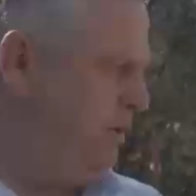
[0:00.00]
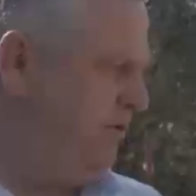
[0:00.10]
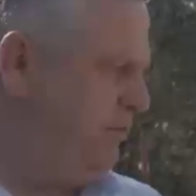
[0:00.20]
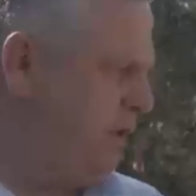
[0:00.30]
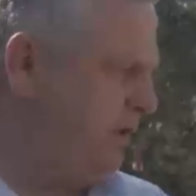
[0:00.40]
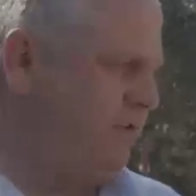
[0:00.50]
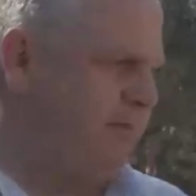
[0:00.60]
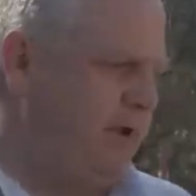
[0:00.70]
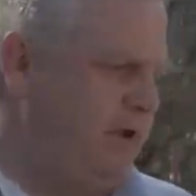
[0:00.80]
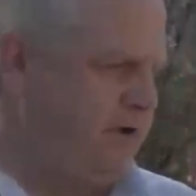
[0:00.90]
We've marked
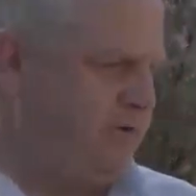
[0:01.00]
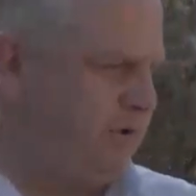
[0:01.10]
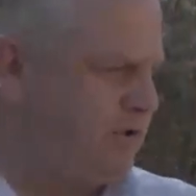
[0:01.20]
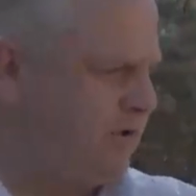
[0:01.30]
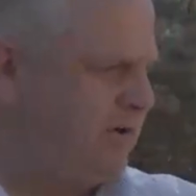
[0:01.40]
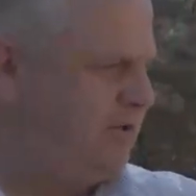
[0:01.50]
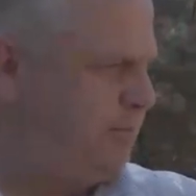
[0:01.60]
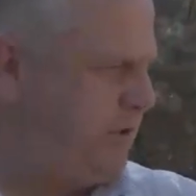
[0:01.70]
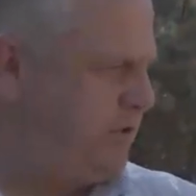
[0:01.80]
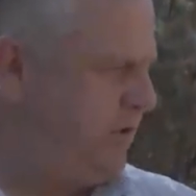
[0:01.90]
some areas which are
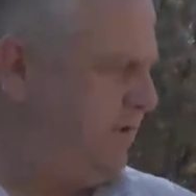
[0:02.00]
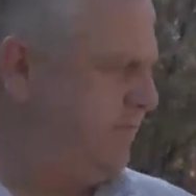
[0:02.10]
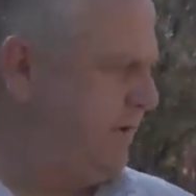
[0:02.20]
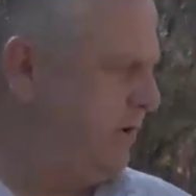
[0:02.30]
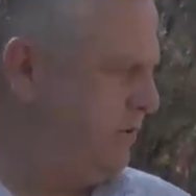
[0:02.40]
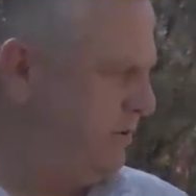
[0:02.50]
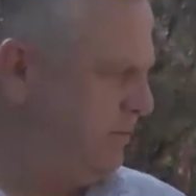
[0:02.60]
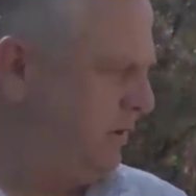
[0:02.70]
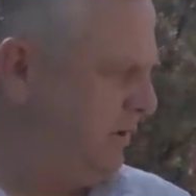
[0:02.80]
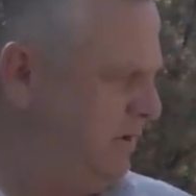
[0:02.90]
especially
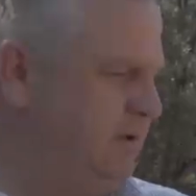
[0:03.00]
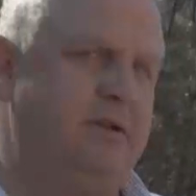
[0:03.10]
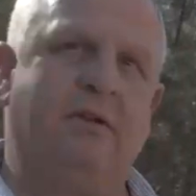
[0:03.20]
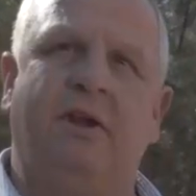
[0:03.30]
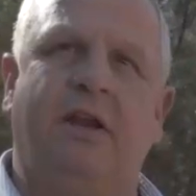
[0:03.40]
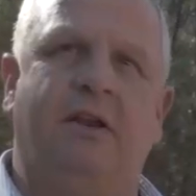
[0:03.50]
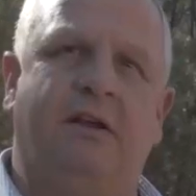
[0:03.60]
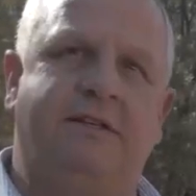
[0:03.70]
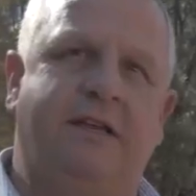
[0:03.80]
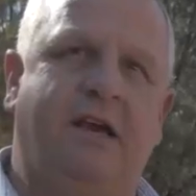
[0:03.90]
vulnerable in
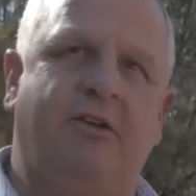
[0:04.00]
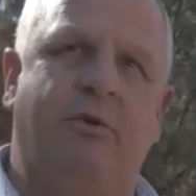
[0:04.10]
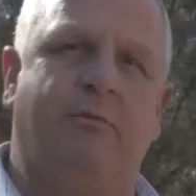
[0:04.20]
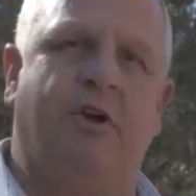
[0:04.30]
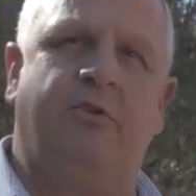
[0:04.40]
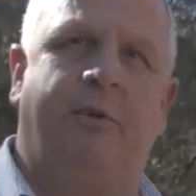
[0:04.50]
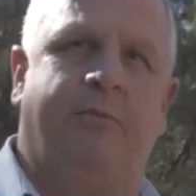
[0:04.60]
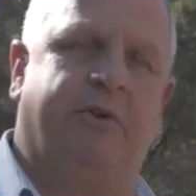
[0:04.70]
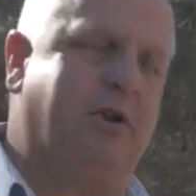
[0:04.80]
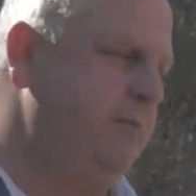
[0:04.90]
attacks where most
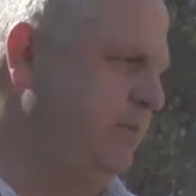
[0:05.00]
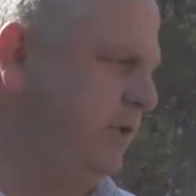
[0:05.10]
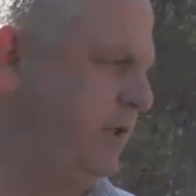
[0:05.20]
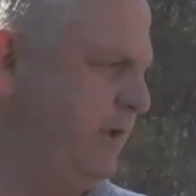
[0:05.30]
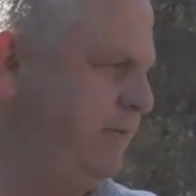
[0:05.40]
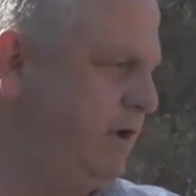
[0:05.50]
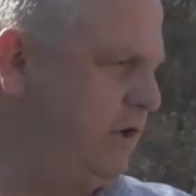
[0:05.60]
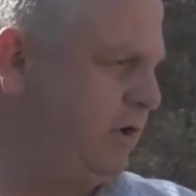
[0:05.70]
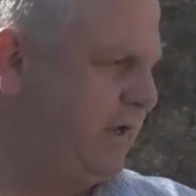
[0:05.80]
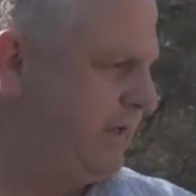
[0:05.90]
people don't bother having a
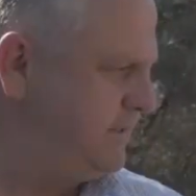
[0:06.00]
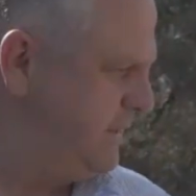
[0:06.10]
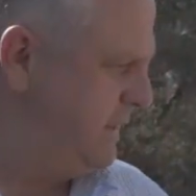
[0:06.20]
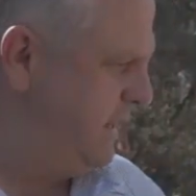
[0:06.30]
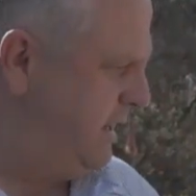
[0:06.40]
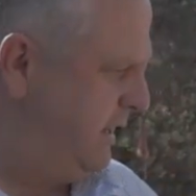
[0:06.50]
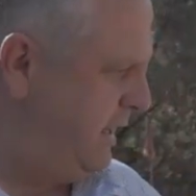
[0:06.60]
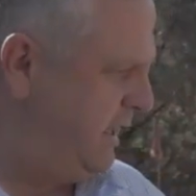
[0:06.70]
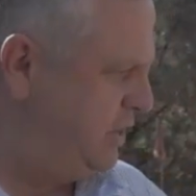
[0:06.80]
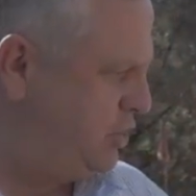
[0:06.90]
look at.
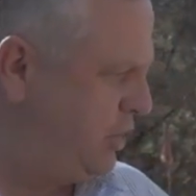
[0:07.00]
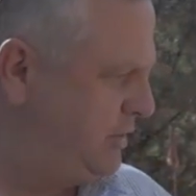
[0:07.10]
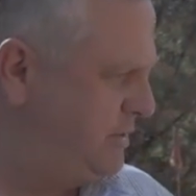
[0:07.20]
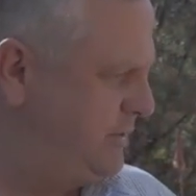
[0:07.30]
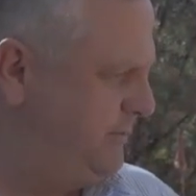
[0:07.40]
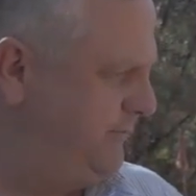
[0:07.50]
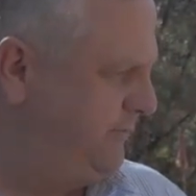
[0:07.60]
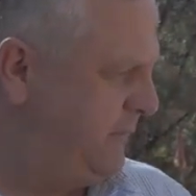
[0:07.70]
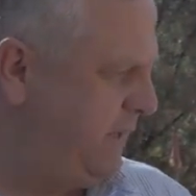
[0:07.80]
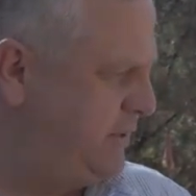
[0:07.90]
Edge shots,
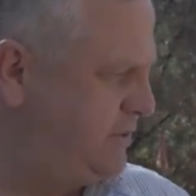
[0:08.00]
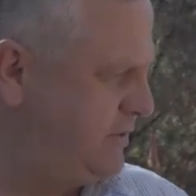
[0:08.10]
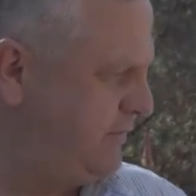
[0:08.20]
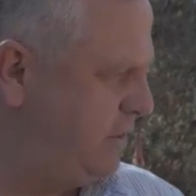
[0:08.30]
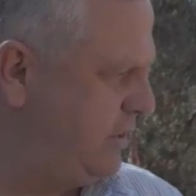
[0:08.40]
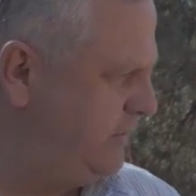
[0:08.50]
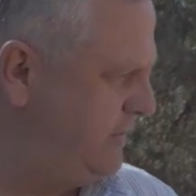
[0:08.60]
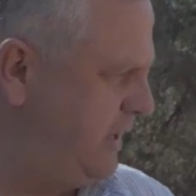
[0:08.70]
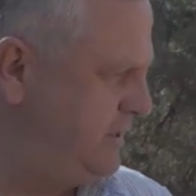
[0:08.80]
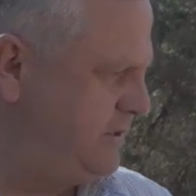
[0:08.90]
edges of
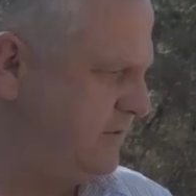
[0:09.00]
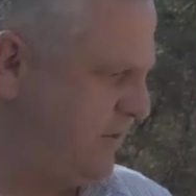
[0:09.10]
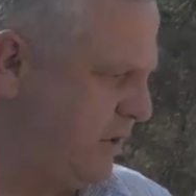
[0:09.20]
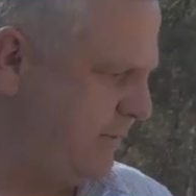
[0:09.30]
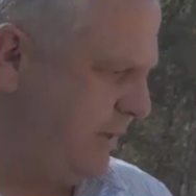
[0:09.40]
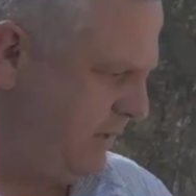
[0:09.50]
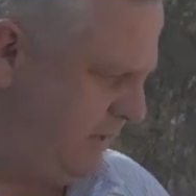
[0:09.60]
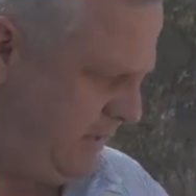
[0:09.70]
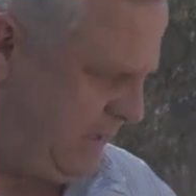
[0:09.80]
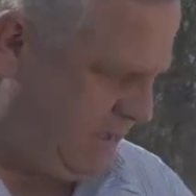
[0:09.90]
glass, edges of armor,
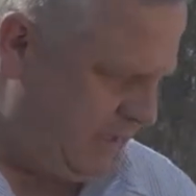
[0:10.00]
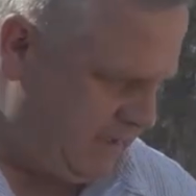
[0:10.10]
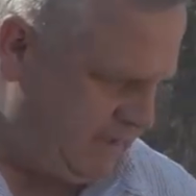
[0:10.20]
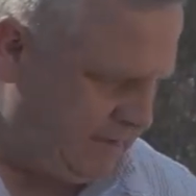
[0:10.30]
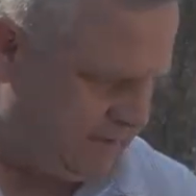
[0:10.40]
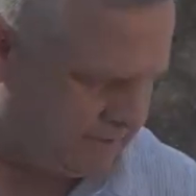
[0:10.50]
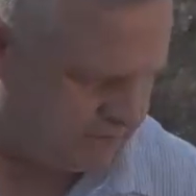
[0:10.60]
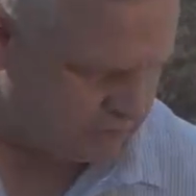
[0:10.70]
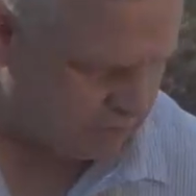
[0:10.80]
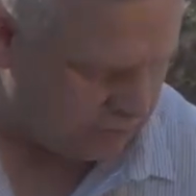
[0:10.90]
the
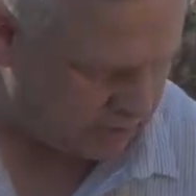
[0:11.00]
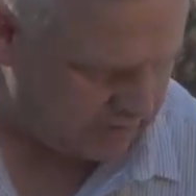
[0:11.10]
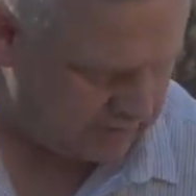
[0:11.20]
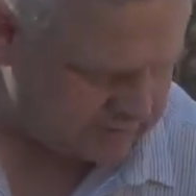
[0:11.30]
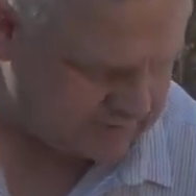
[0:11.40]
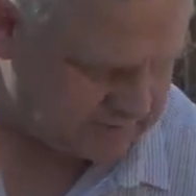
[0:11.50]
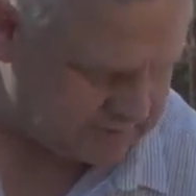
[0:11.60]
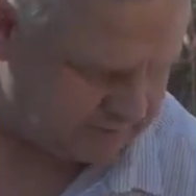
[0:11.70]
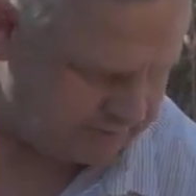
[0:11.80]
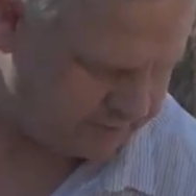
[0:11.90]
door locking system,